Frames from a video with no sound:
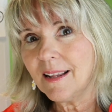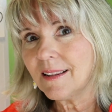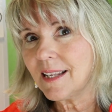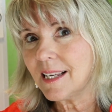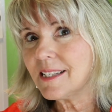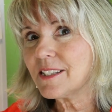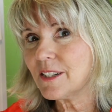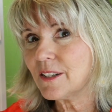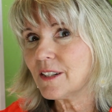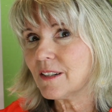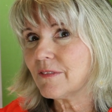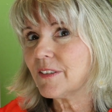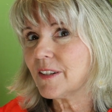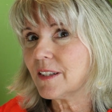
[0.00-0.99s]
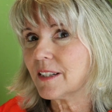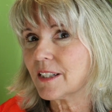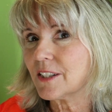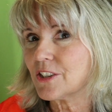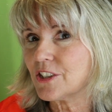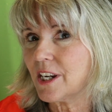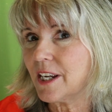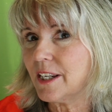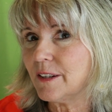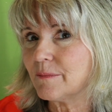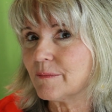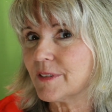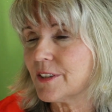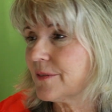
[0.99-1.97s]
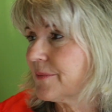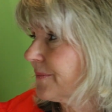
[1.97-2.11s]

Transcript: They started feeling ashamed,